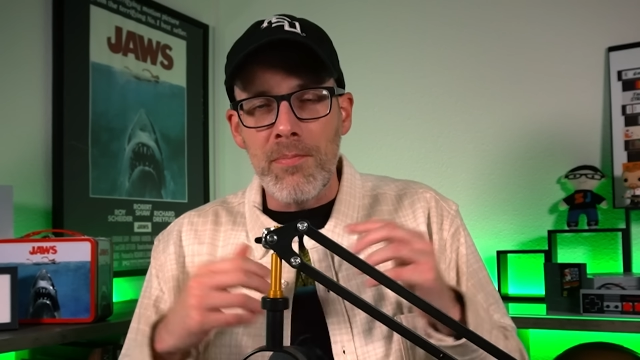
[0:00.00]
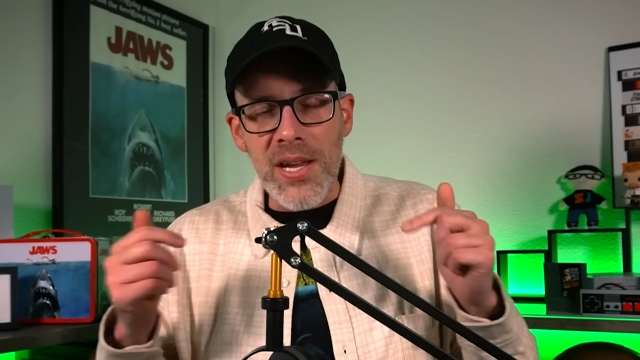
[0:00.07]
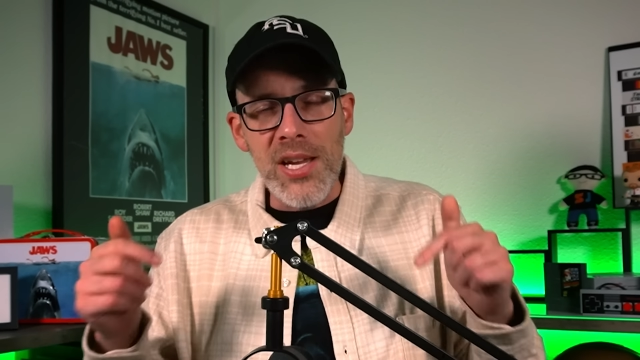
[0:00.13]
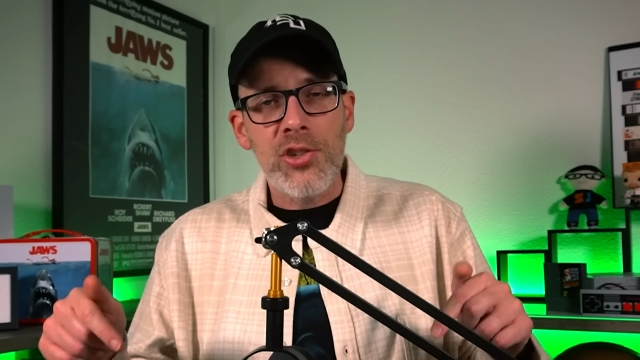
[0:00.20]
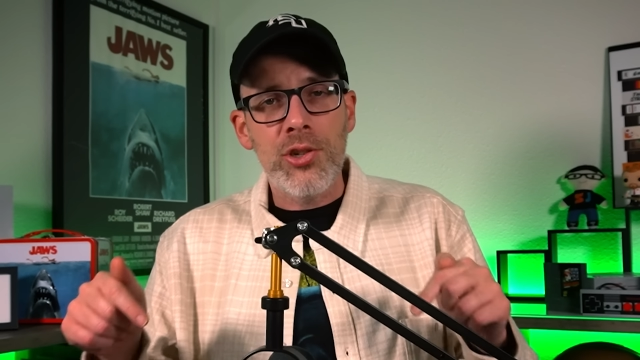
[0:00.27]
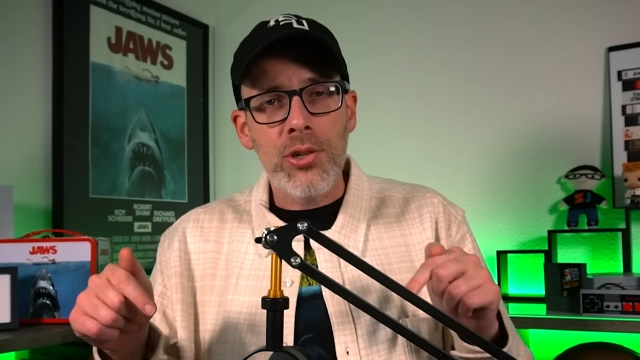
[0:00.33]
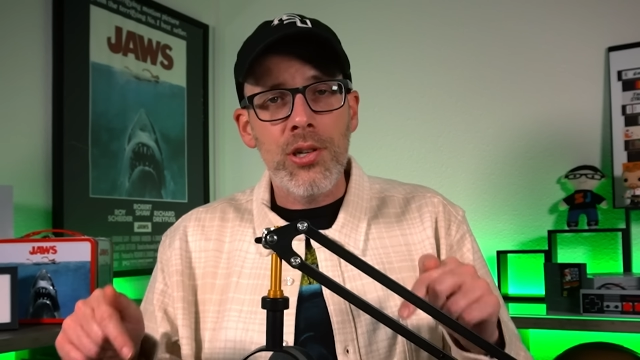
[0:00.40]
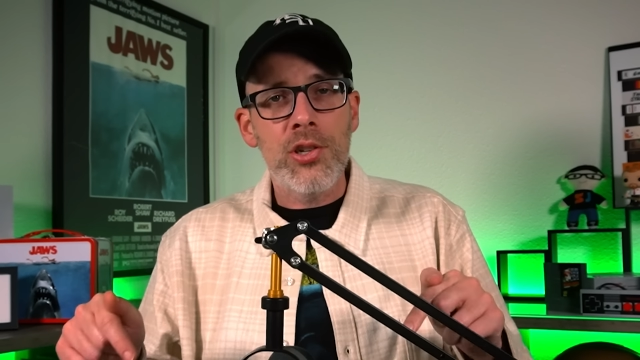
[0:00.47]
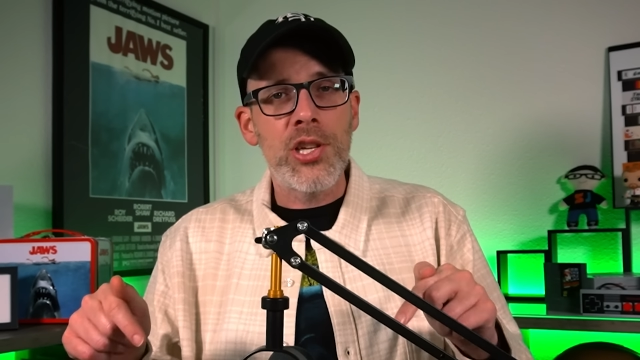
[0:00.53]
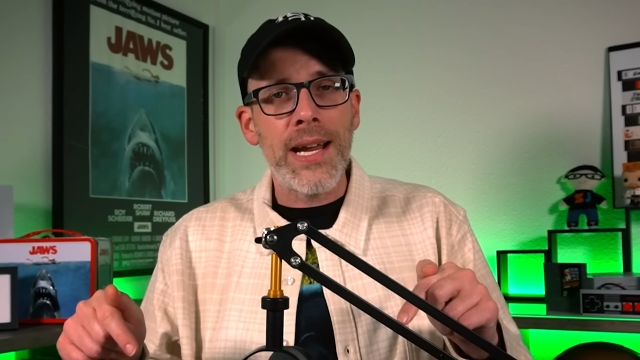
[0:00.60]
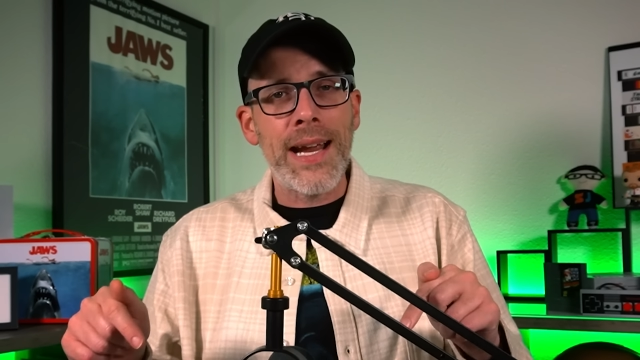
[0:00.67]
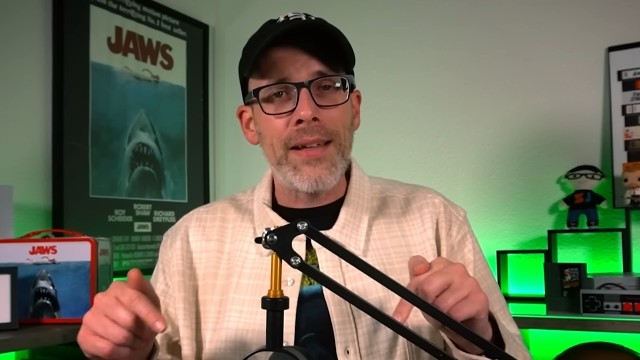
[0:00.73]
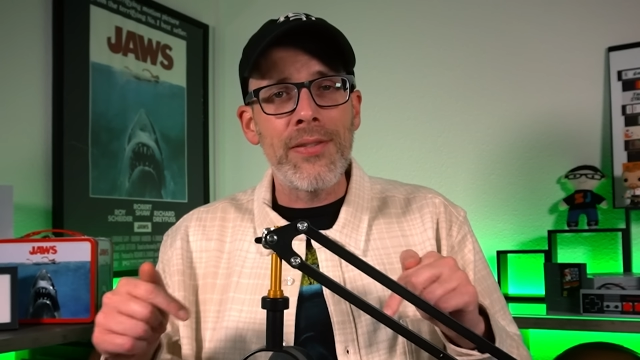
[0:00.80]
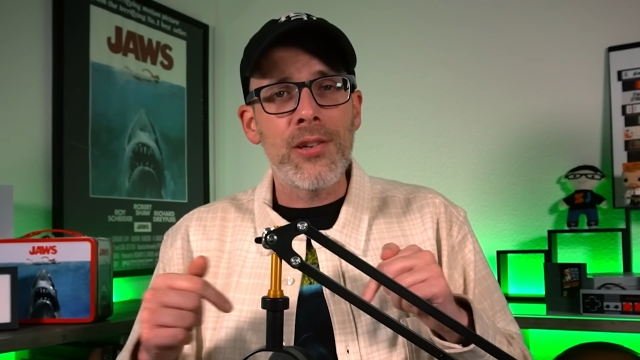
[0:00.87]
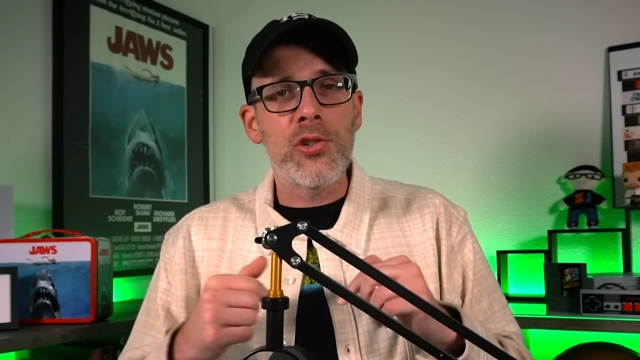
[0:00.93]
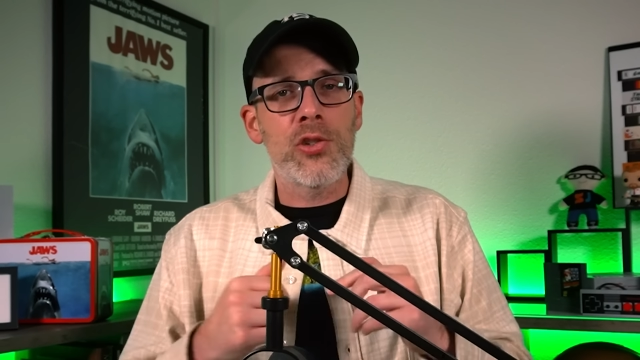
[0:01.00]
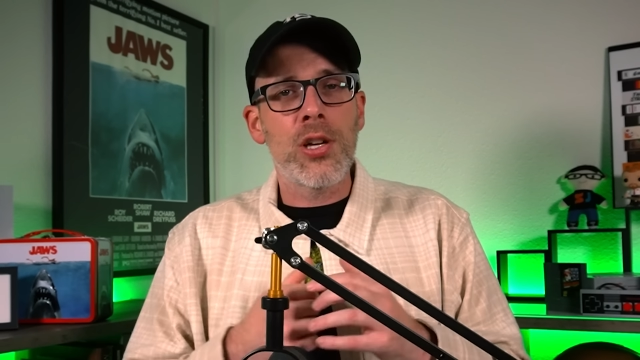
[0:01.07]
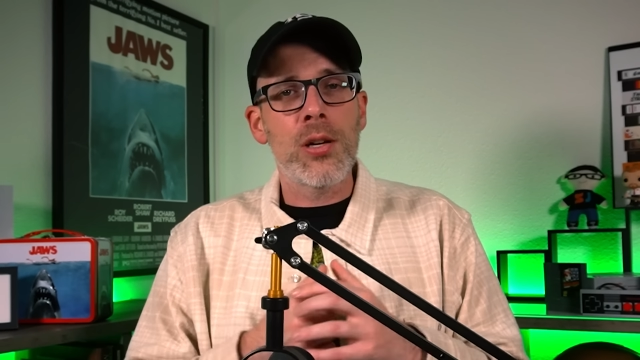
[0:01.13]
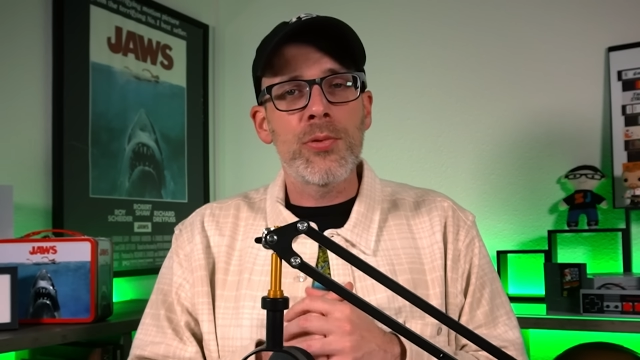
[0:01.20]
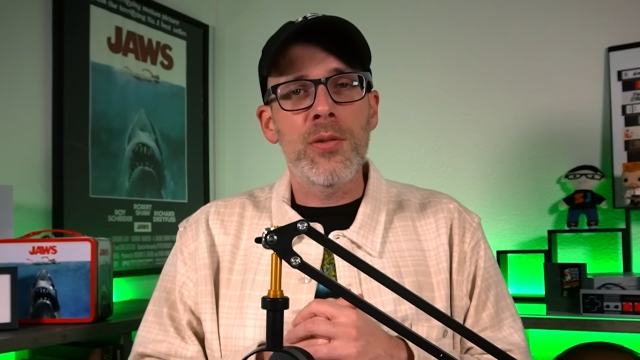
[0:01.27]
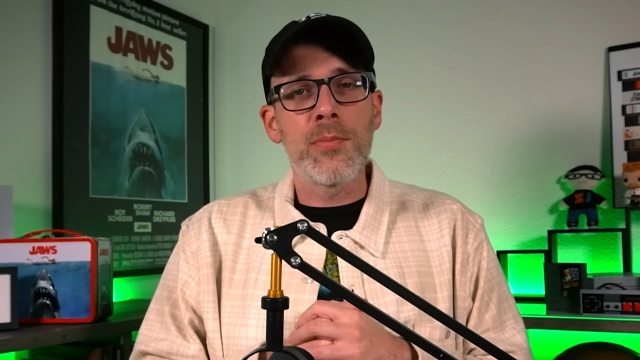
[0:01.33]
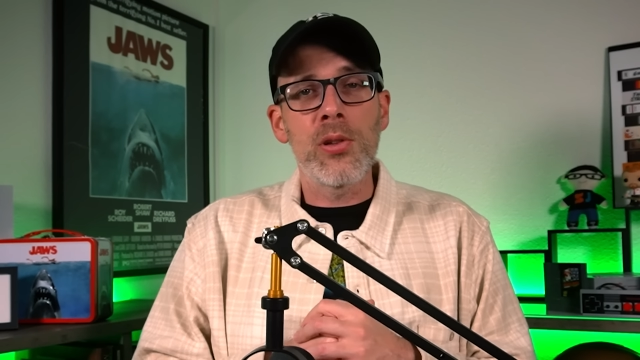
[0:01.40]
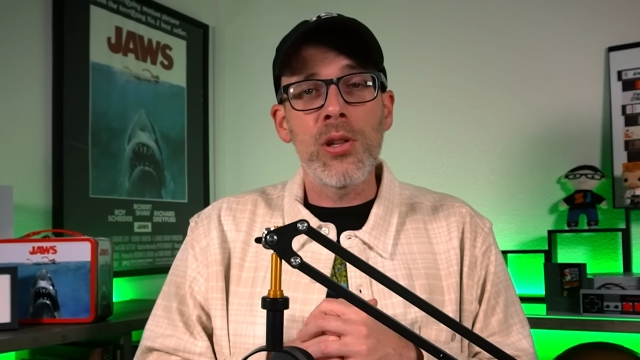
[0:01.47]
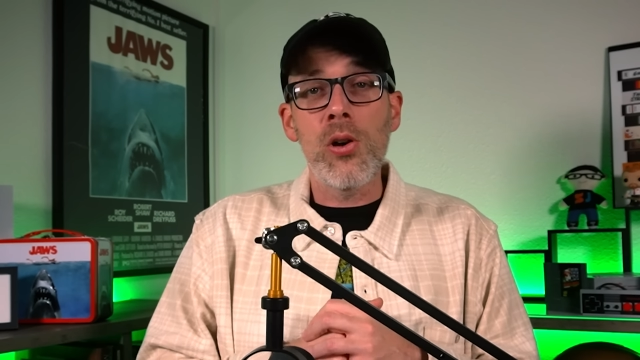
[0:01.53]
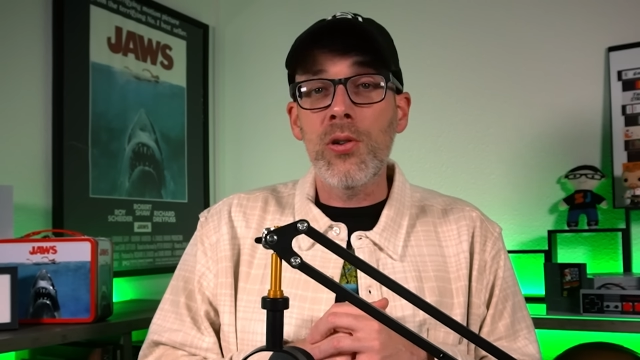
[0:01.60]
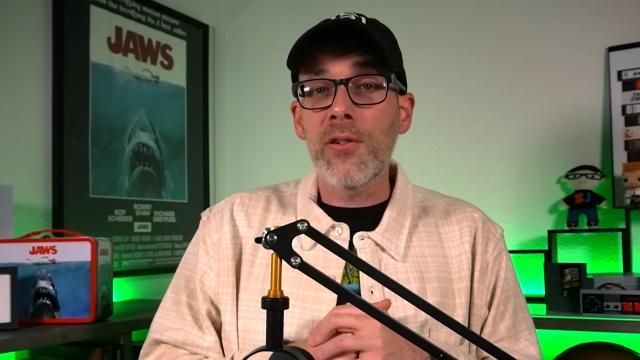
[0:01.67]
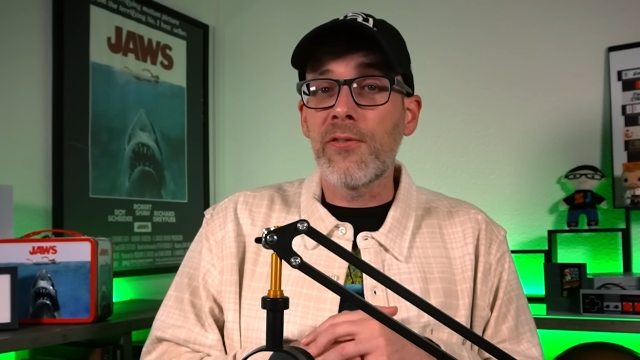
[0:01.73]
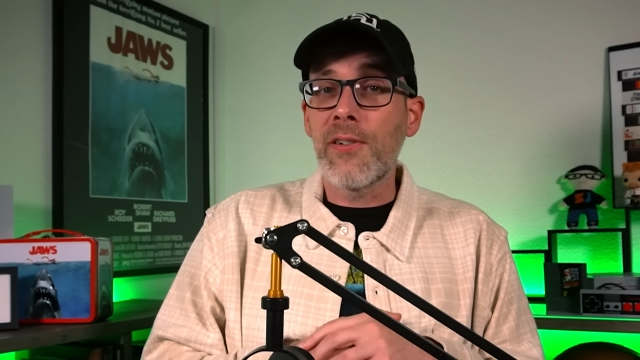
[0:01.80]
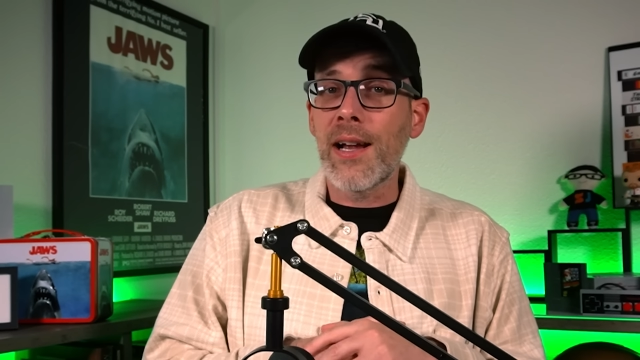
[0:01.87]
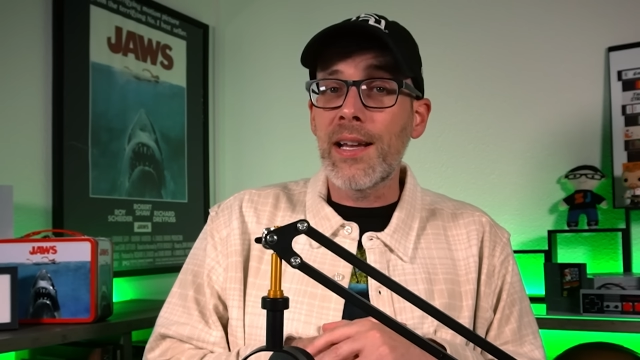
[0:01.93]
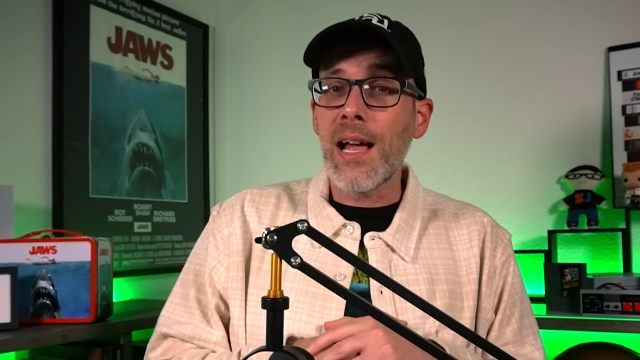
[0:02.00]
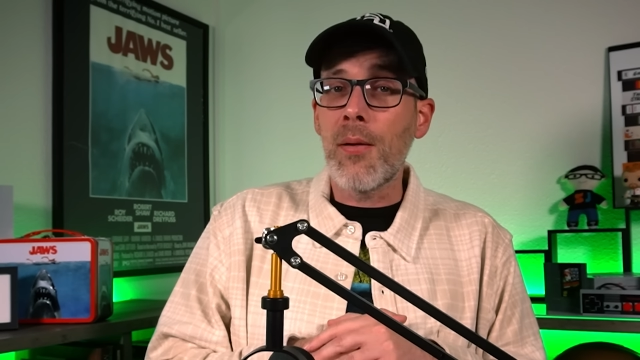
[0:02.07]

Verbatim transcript: Be sure to check out the description below to find